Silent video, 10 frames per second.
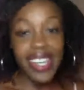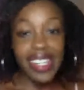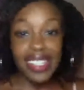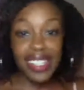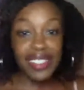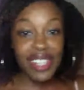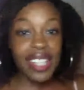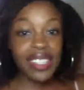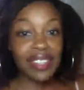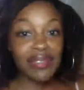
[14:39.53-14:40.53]
Diana says
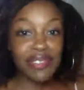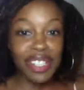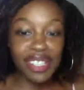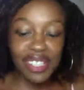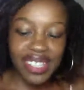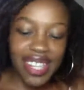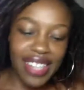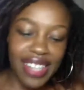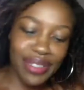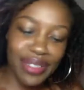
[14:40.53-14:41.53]
she has a fresh
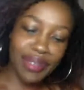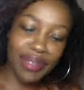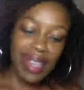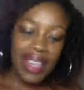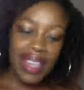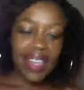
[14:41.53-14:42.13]
slice of